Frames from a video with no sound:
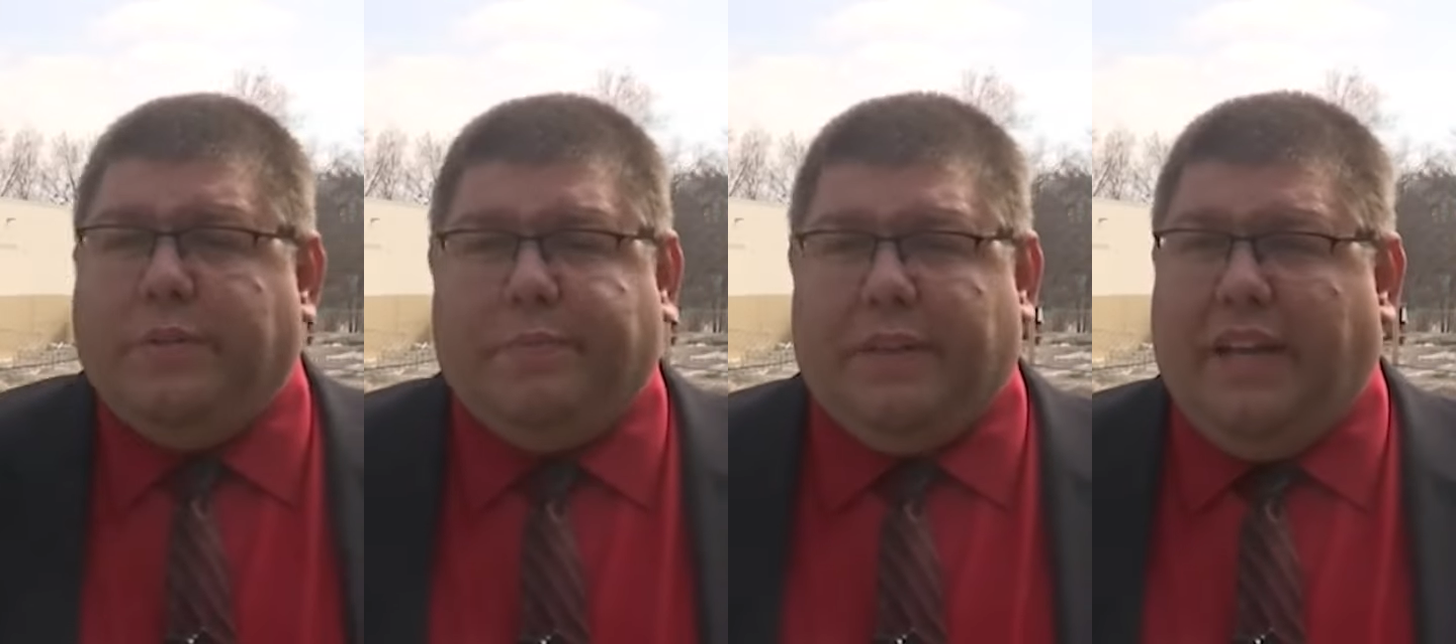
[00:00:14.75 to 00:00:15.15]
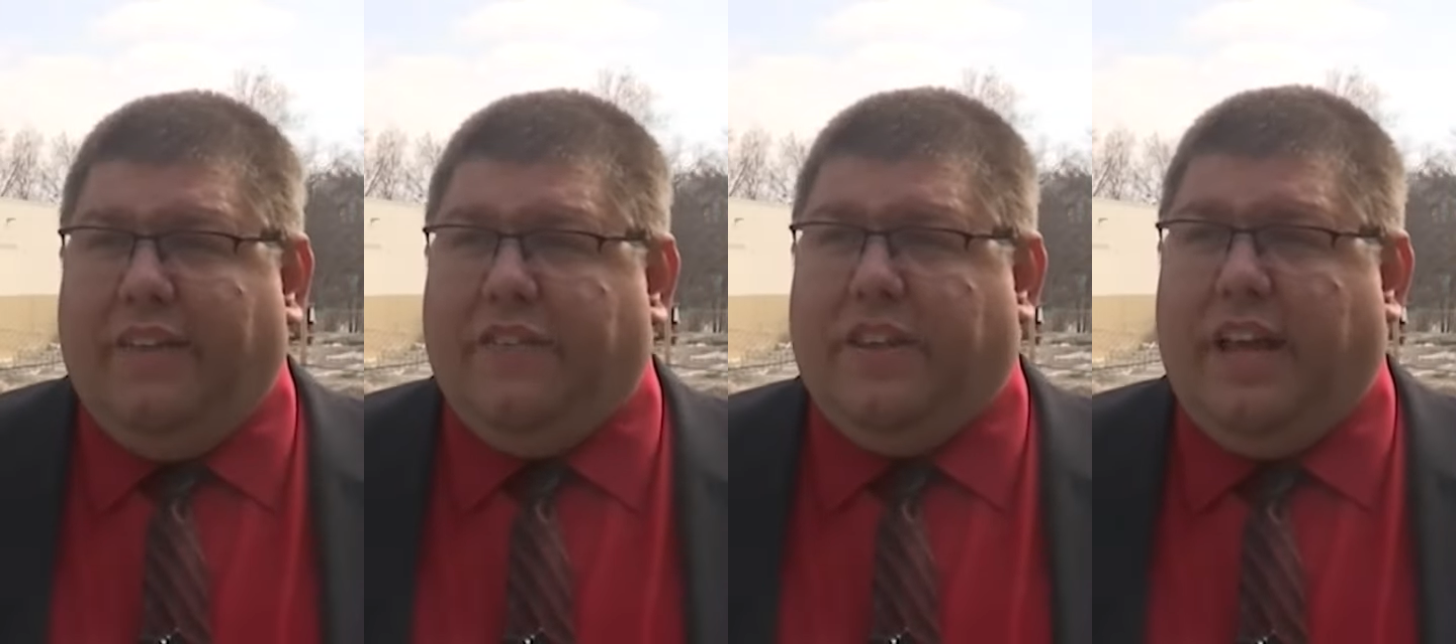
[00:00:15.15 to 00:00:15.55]

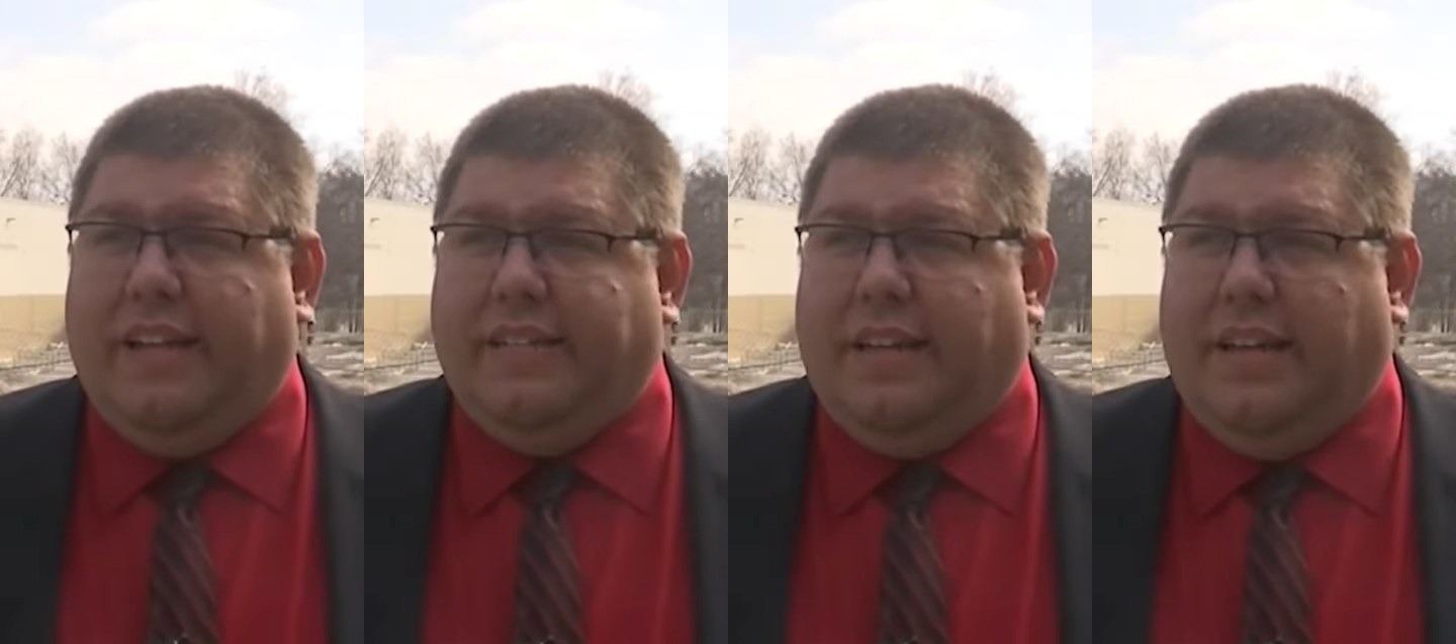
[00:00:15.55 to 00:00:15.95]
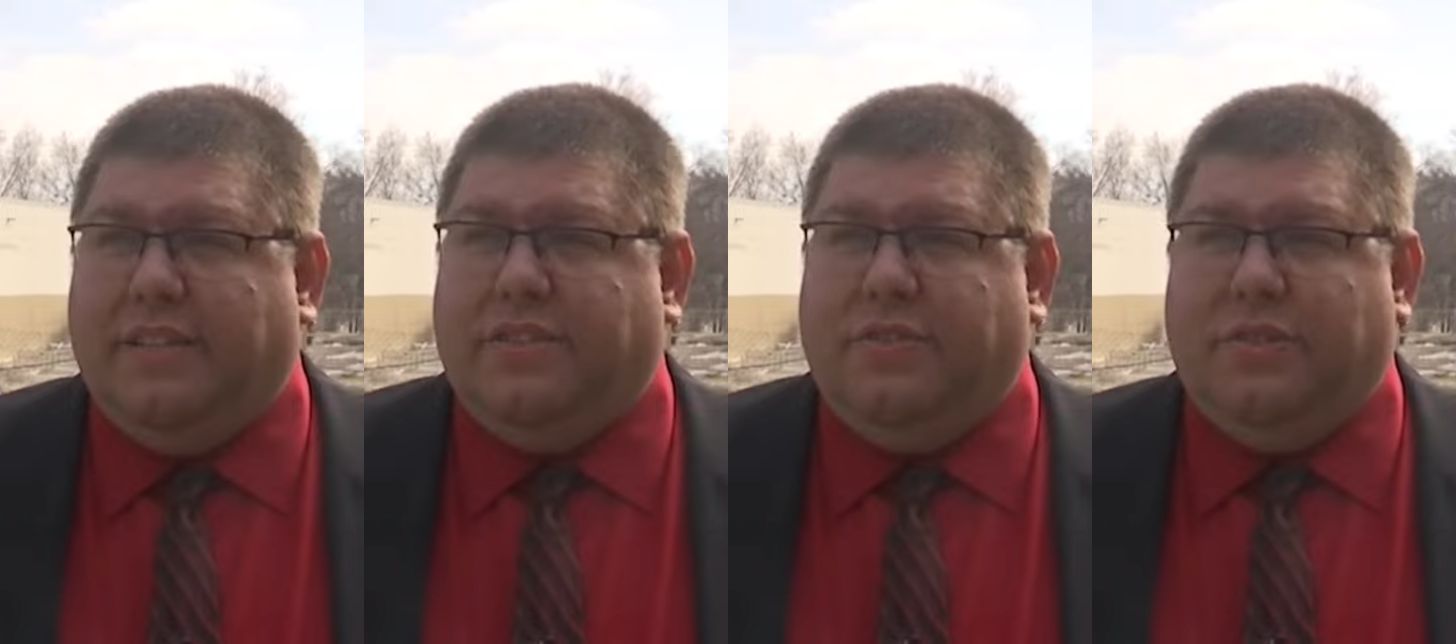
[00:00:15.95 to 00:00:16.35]
believed that uh,
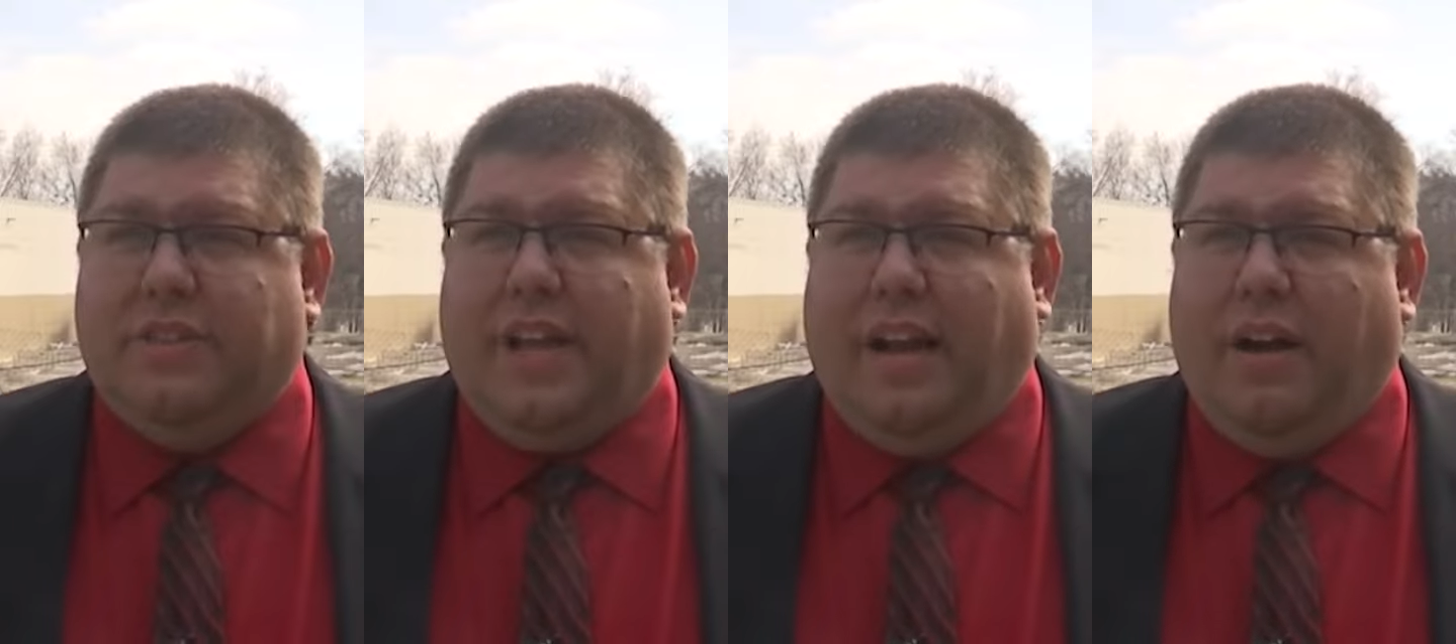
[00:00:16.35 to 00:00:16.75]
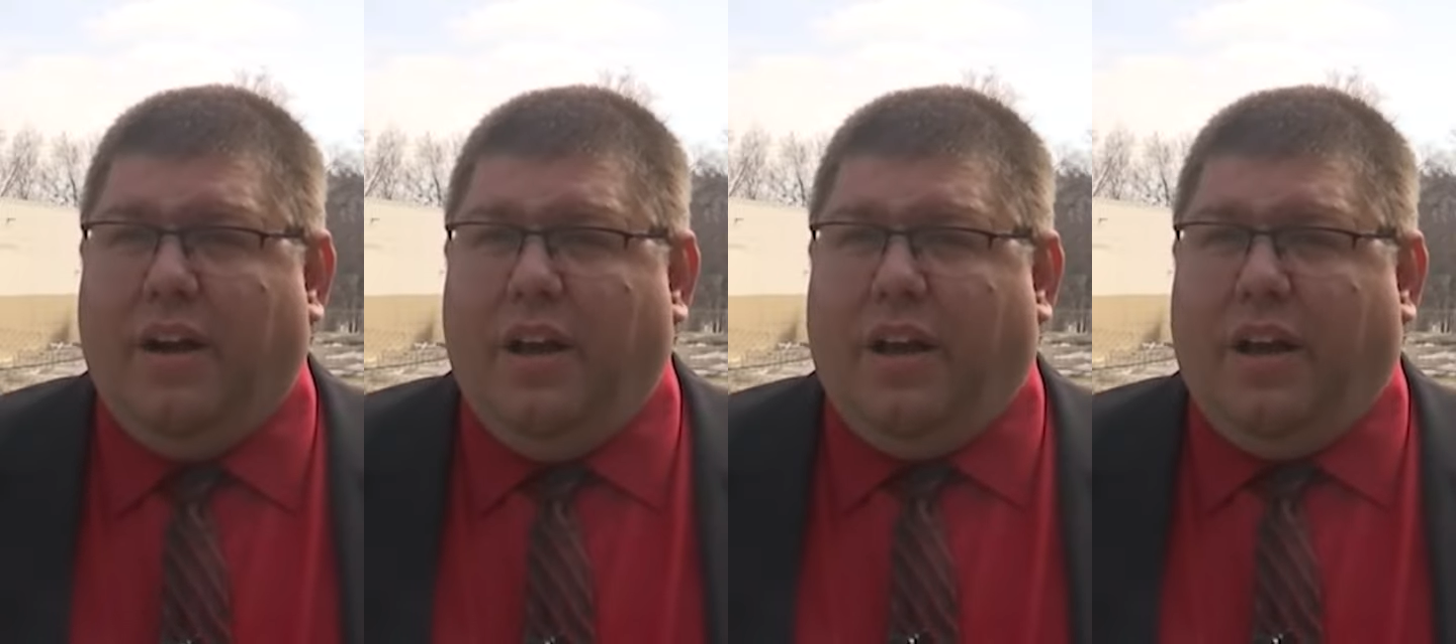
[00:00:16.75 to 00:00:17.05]
students kind of